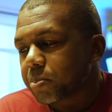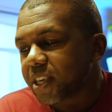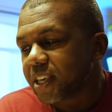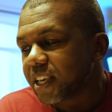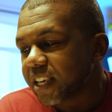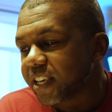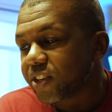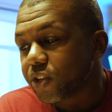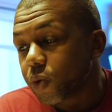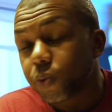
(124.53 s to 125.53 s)

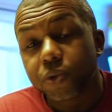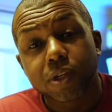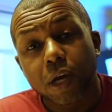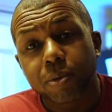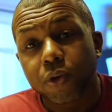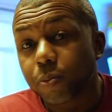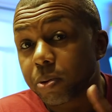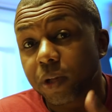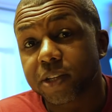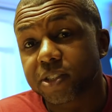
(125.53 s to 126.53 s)
PEUW
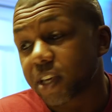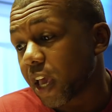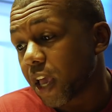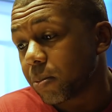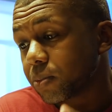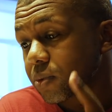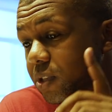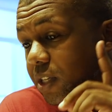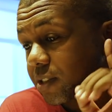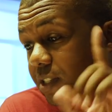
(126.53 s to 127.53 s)
Plus
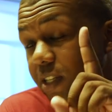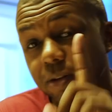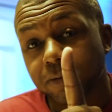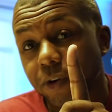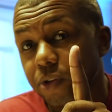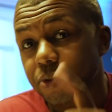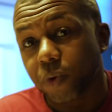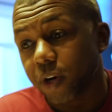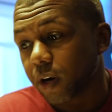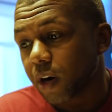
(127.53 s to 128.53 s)
Games is the first
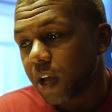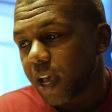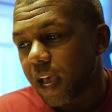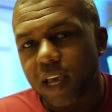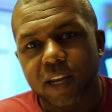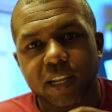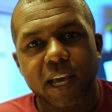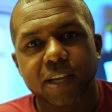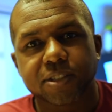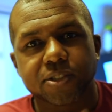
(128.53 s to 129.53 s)
winner, and he
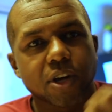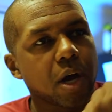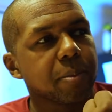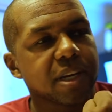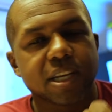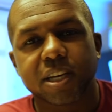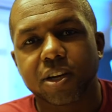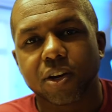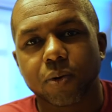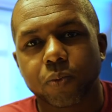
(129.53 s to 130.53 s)
has his comment
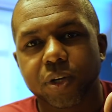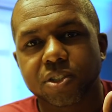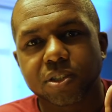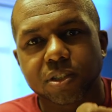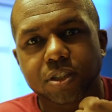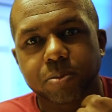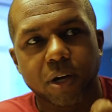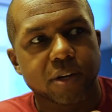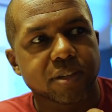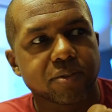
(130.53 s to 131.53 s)
here, which, to
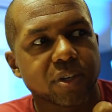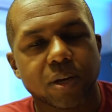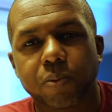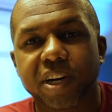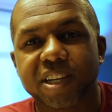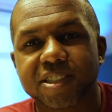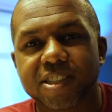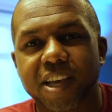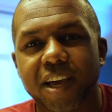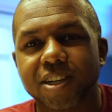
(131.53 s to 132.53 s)
be honest, I forget what he
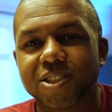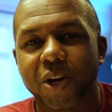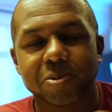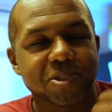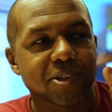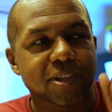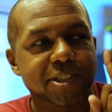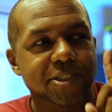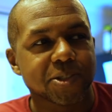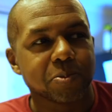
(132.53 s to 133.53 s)
said, so I'm just
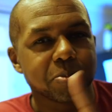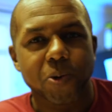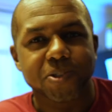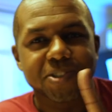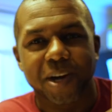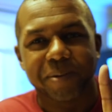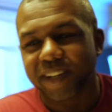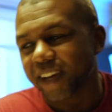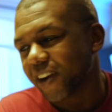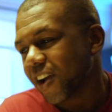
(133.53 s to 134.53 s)
going to post his
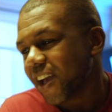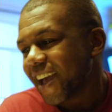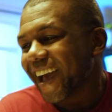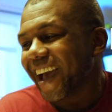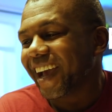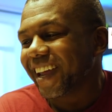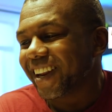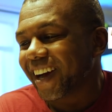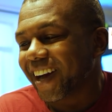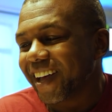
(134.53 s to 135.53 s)
comment there.
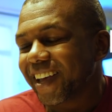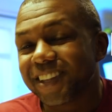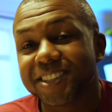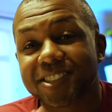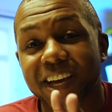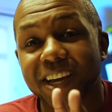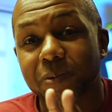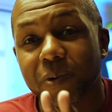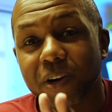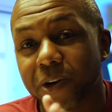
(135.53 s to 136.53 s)
And the
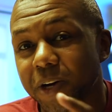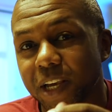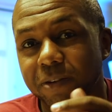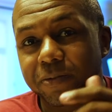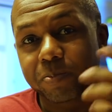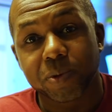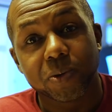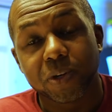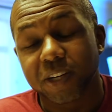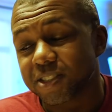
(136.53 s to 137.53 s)
second winner, if
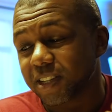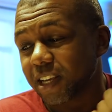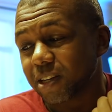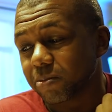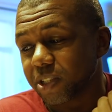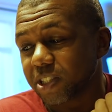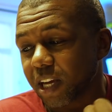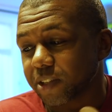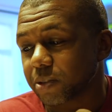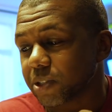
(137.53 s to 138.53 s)
Pew doesn't end up
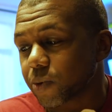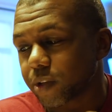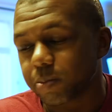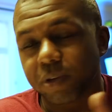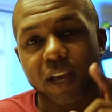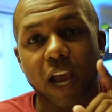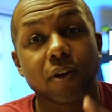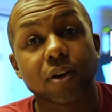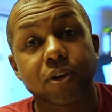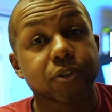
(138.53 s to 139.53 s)
reaching out to me, is going to be
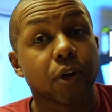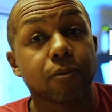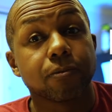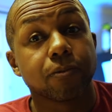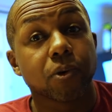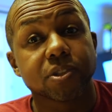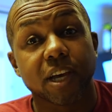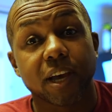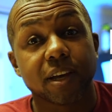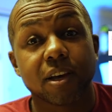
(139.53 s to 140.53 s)
Eric Lowe
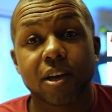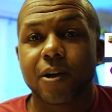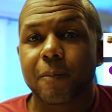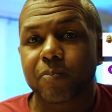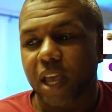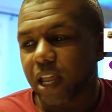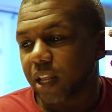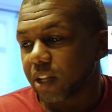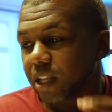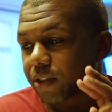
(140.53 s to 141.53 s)
Forte. And
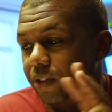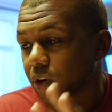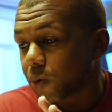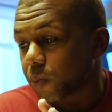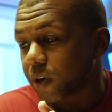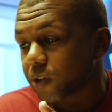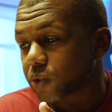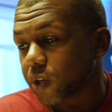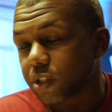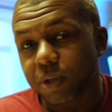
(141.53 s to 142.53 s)
then the third winner is
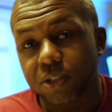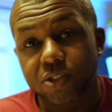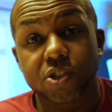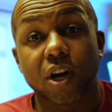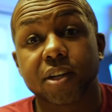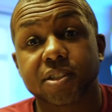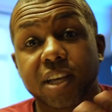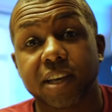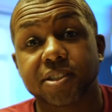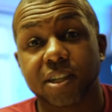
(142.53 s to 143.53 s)
going to be
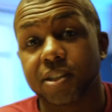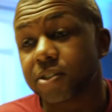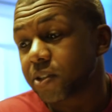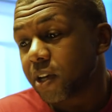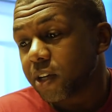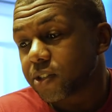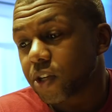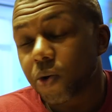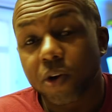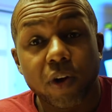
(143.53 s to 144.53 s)
Joss Estes.
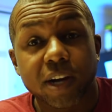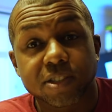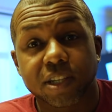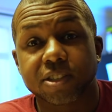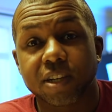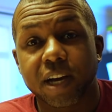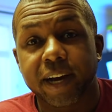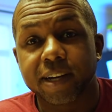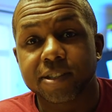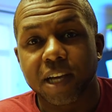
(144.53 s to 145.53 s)
So congratulations,
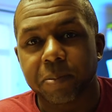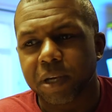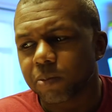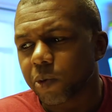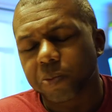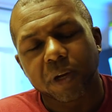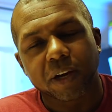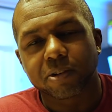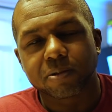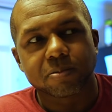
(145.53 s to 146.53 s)
guys. I mean, well,
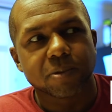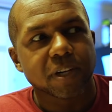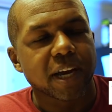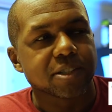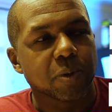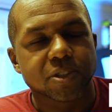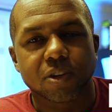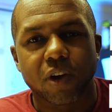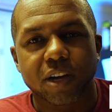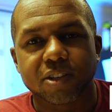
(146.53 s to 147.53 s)
not as much
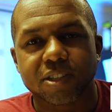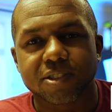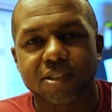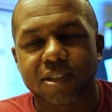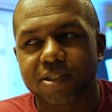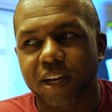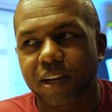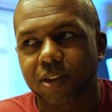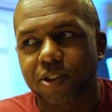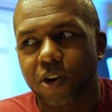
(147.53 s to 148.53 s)
congratulations to the
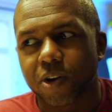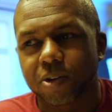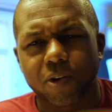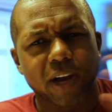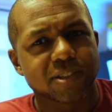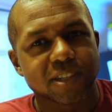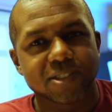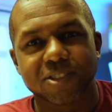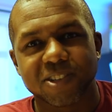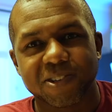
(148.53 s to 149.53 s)
second and third.
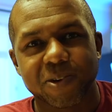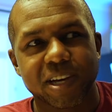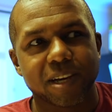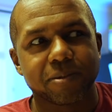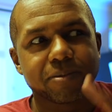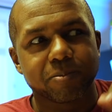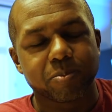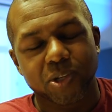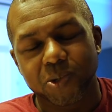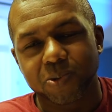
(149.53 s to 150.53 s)
Congratulations to you if
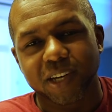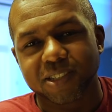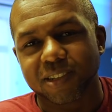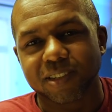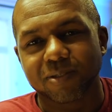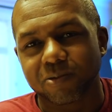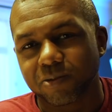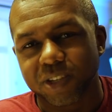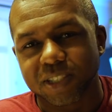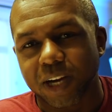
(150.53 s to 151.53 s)
Pew doesn't
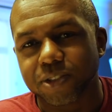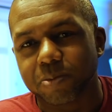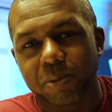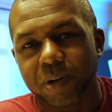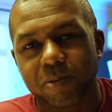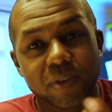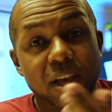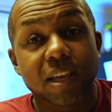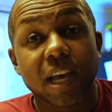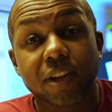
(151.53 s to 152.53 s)
reach out to me. But
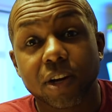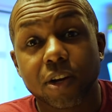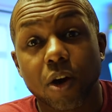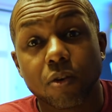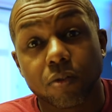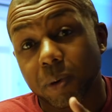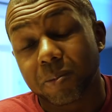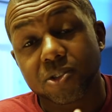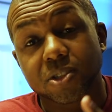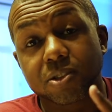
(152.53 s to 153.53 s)
yeah, there you go.
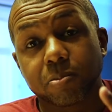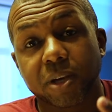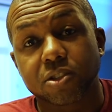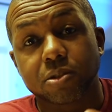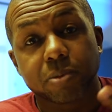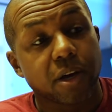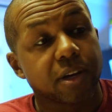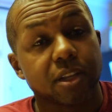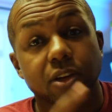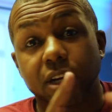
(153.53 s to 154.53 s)
Remember just to message me
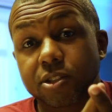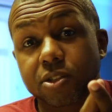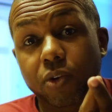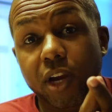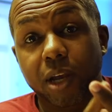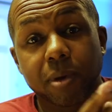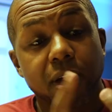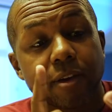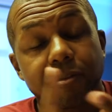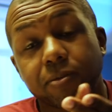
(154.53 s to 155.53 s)
on either Instagram,
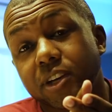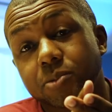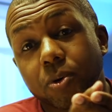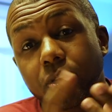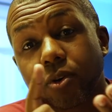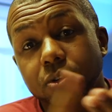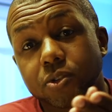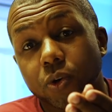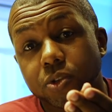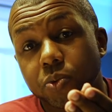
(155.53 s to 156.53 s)
Facebook,
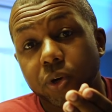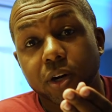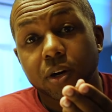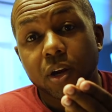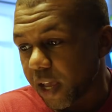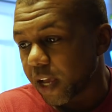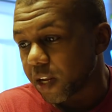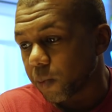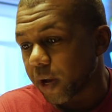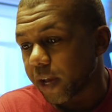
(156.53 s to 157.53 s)
or Twitter.
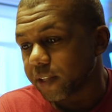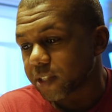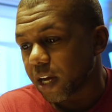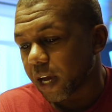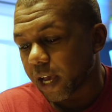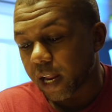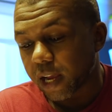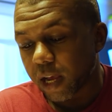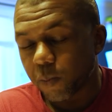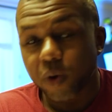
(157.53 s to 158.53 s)
Anyways, and I
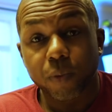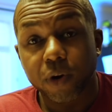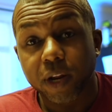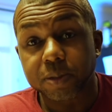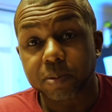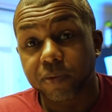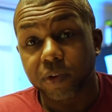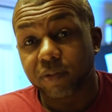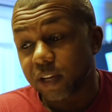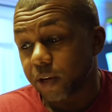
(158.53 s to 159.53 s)
got one more announcement before
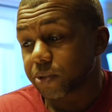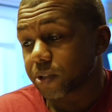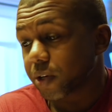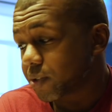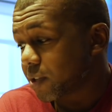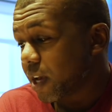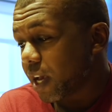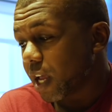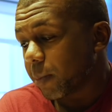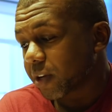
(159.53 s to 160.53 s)
the video starts.
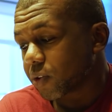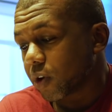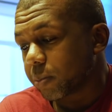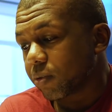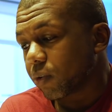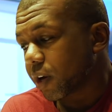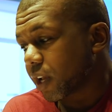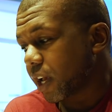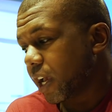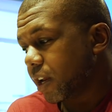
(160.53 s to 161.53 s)
And I'm actually going to be
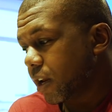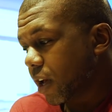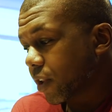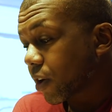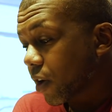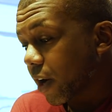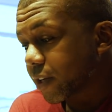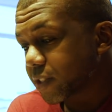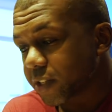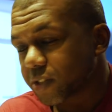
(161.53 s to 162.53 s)
running another
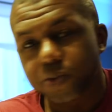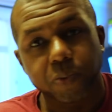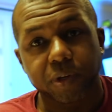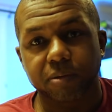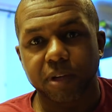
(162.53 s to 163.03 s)
contest this week.